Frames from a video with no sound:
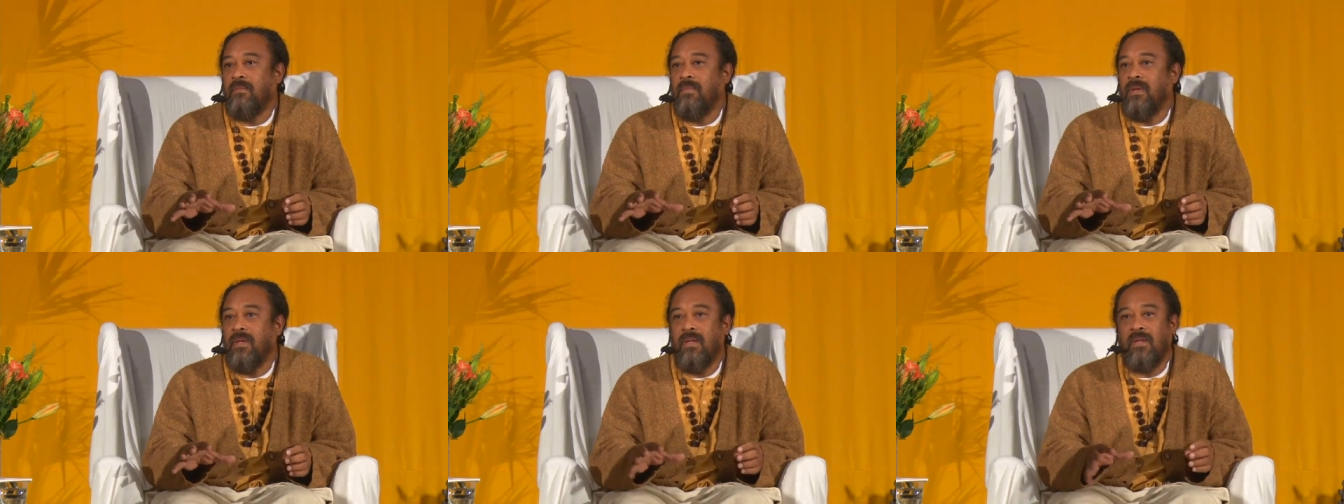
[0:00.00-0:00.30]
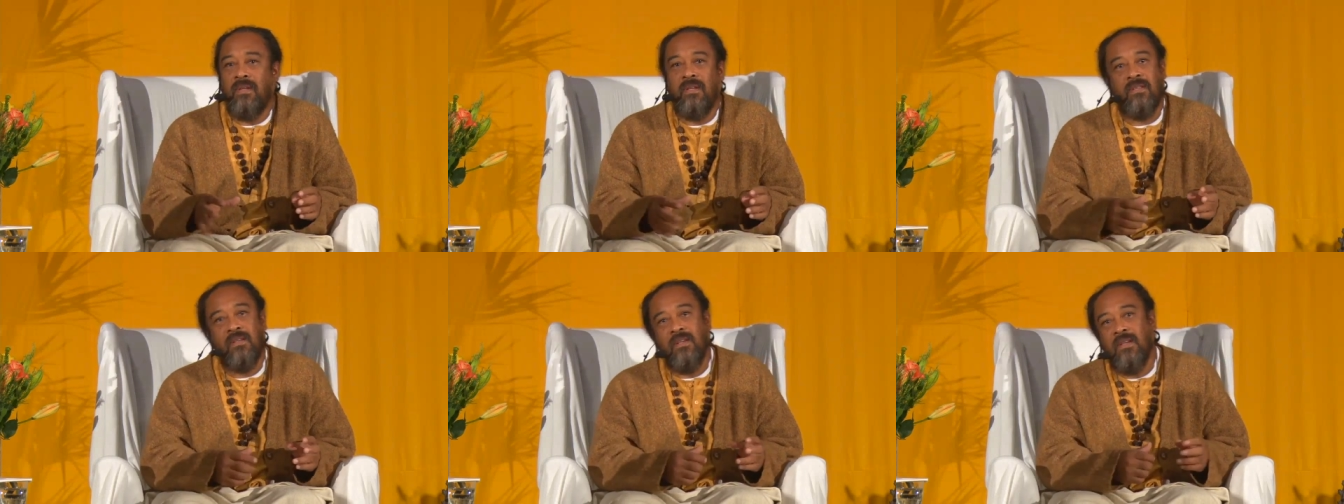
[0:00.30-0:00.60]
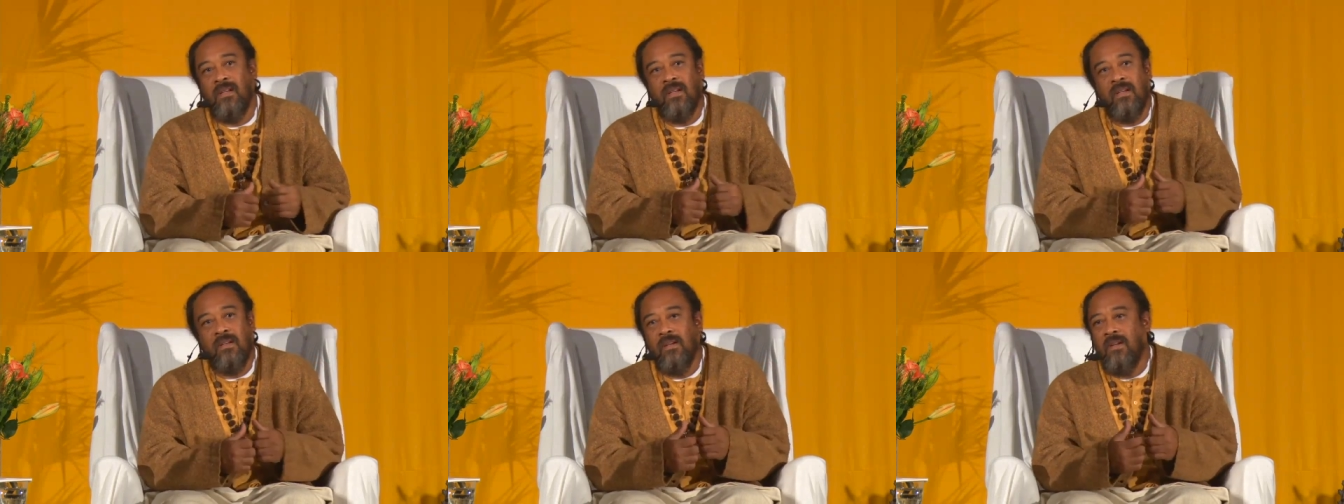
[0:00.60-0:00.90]
But
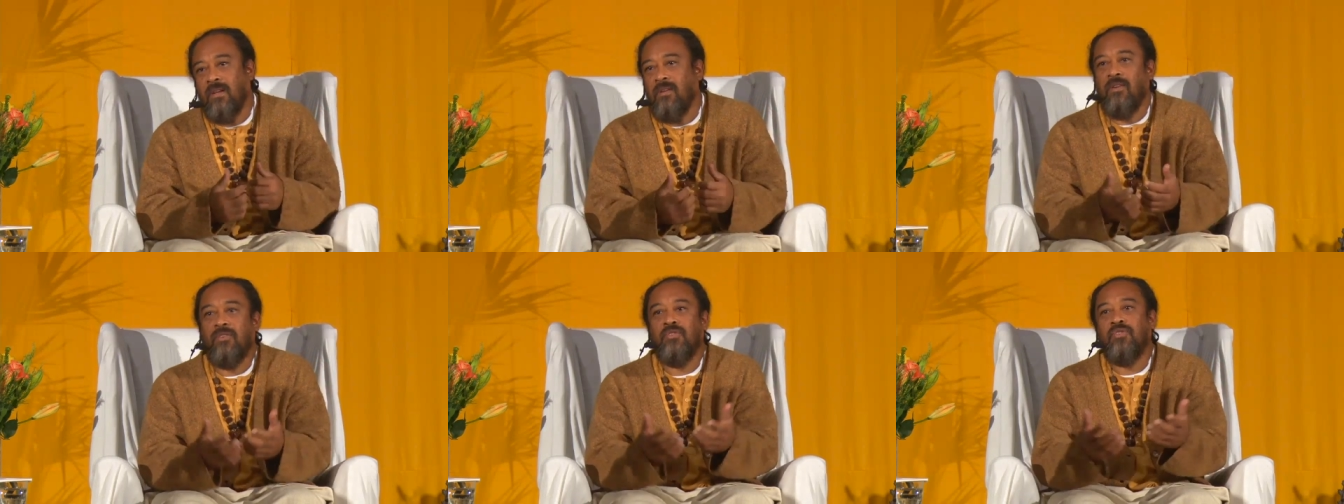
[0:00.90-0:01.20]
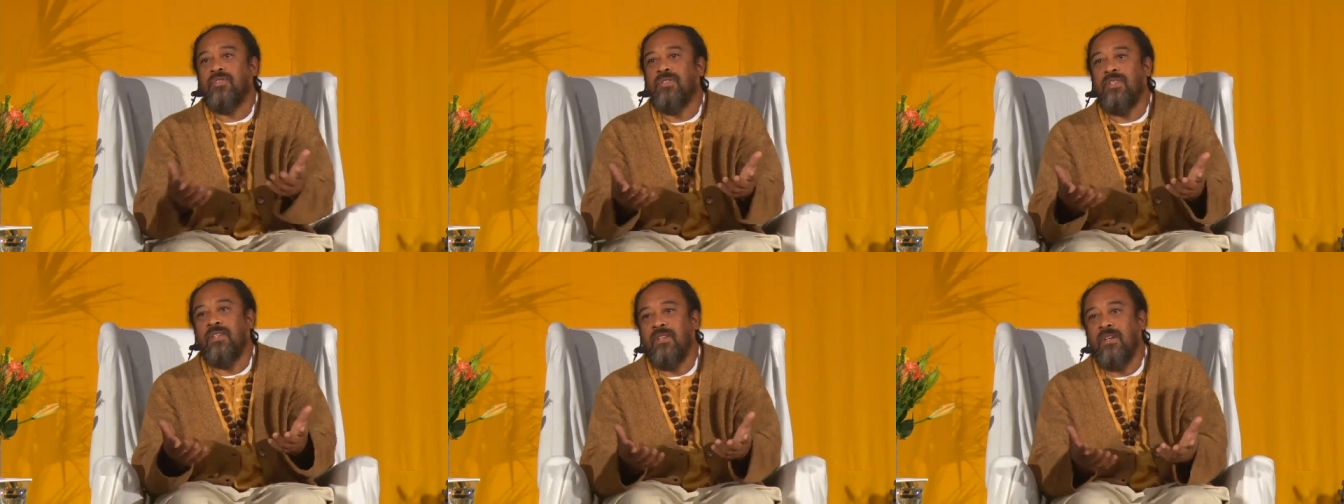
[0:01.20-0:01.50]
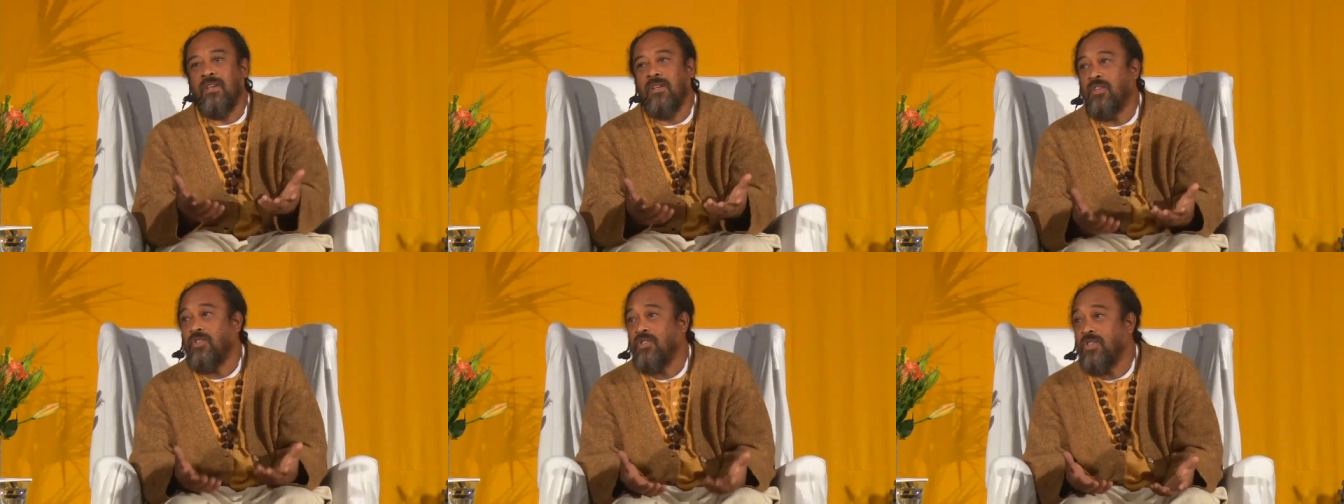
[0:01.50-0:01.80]
not just
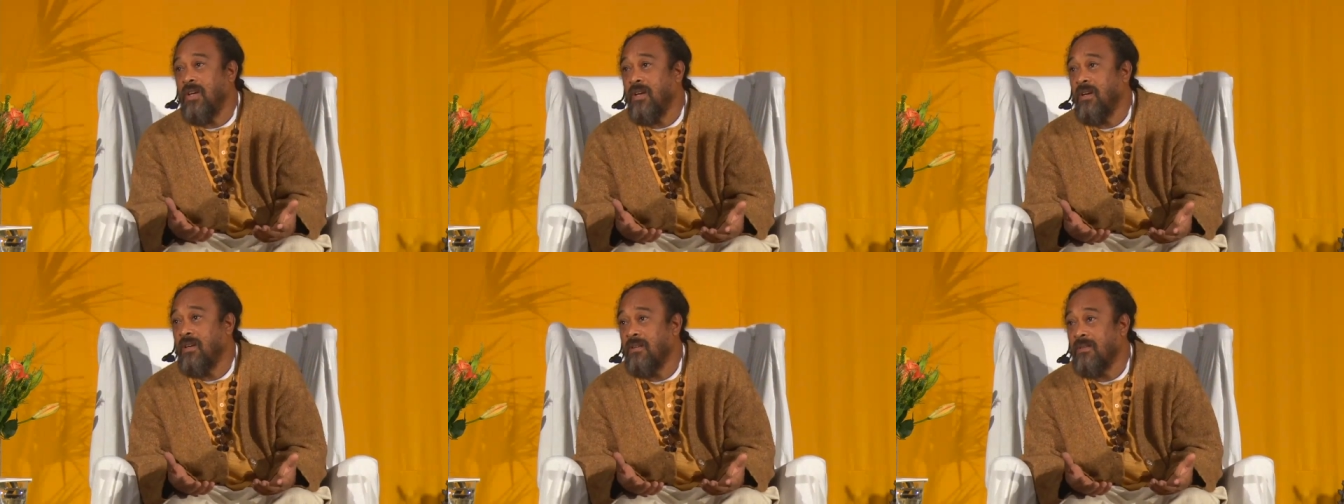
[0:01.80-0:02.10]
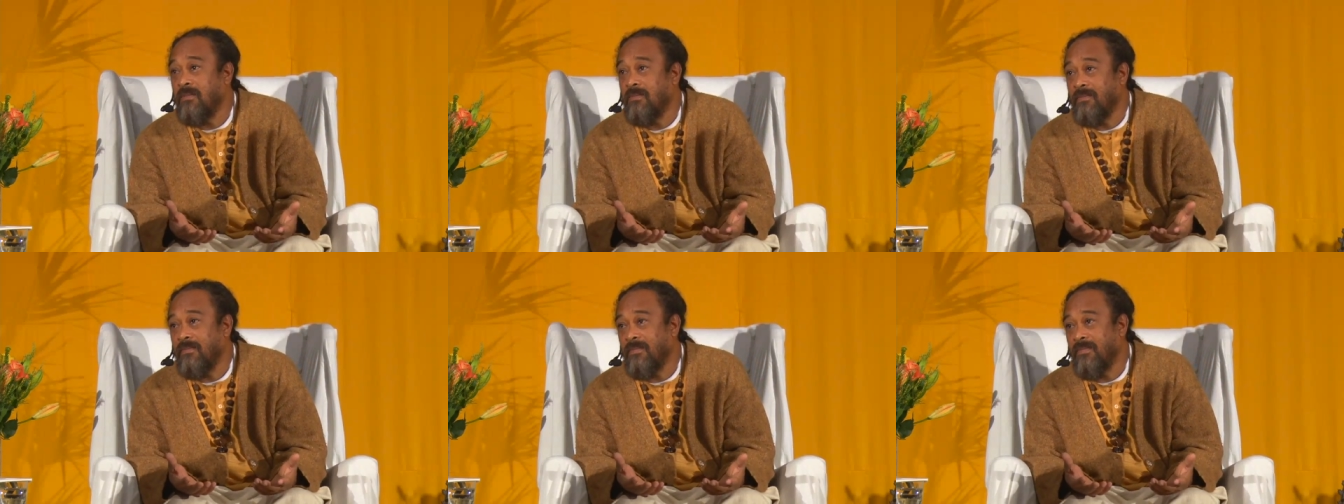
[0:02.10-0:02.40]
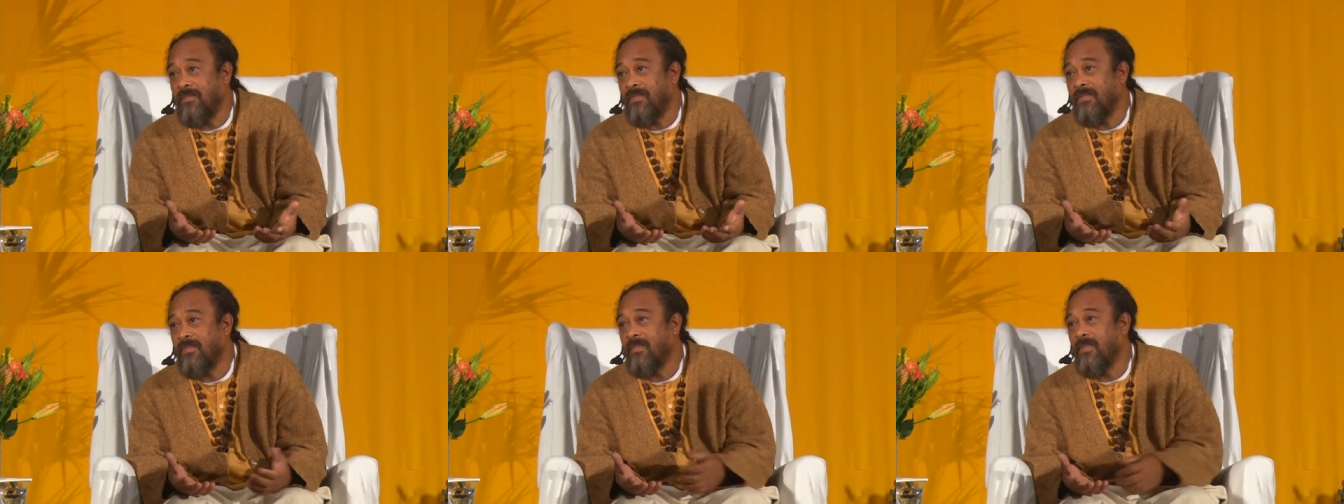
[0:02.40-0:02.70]
sitting in a chair,
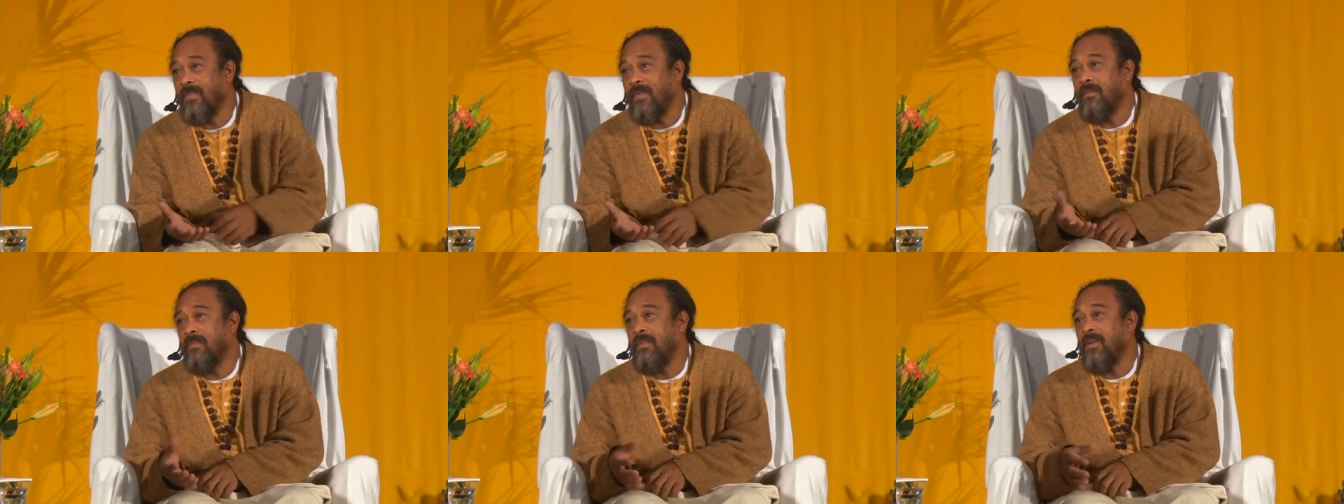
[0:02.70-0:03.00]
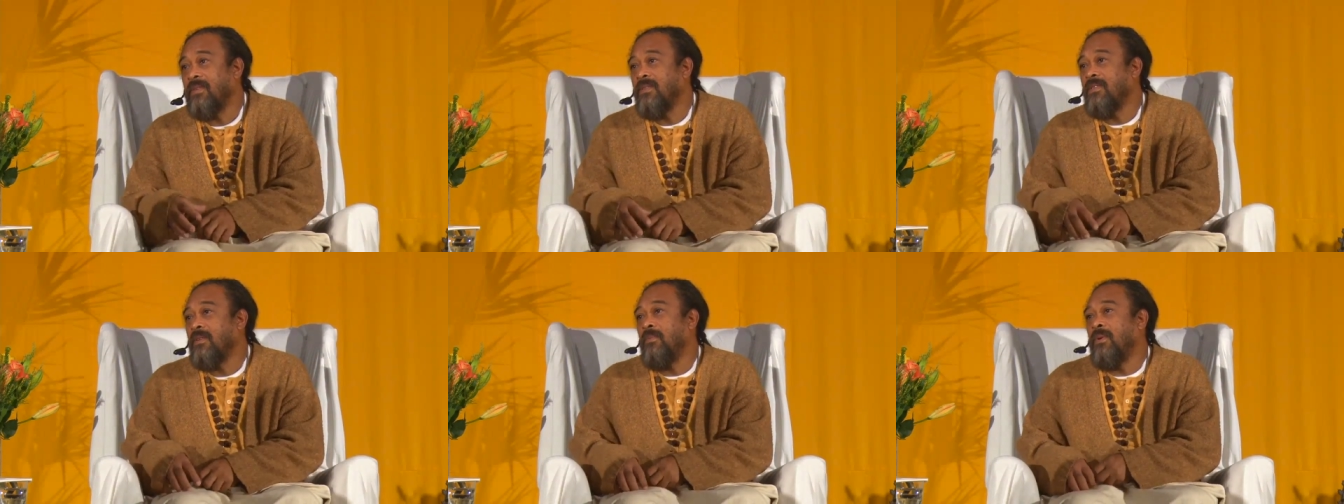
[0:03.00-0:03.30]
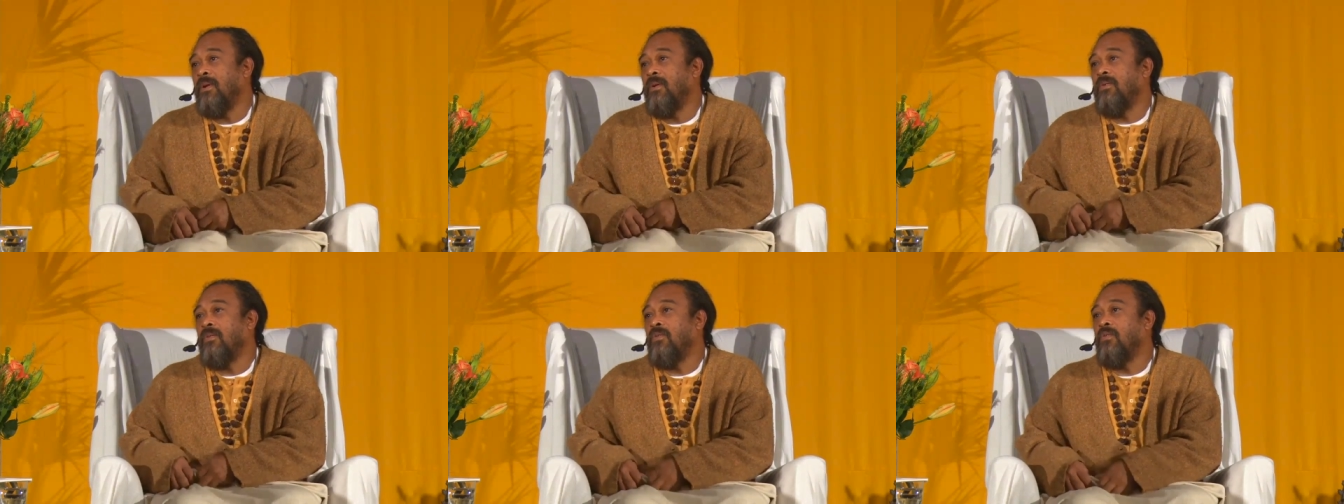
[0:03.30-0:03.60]
but
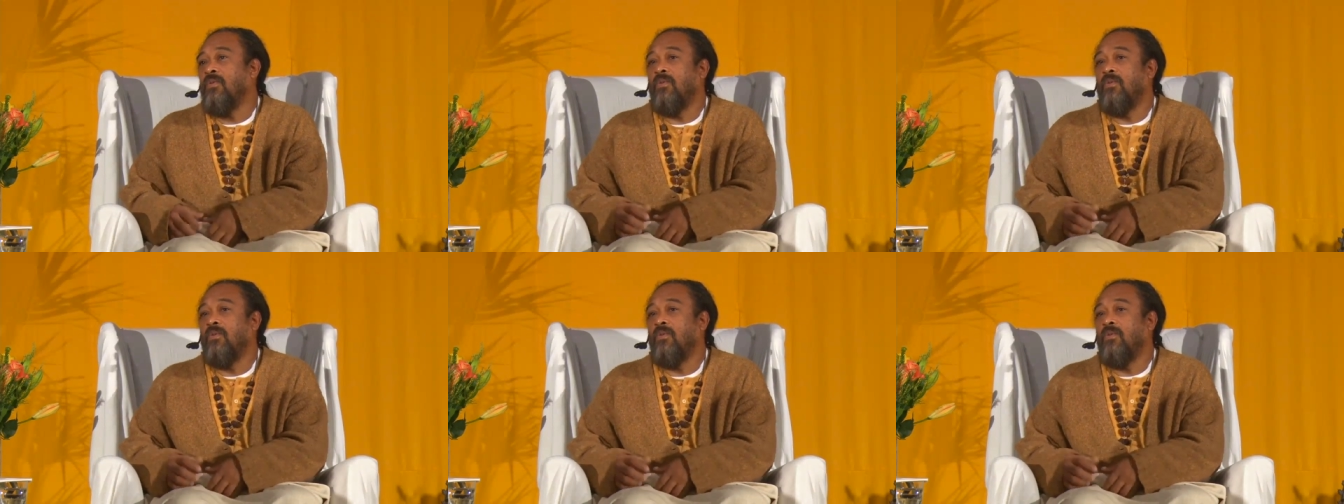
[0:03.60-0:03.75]
somehow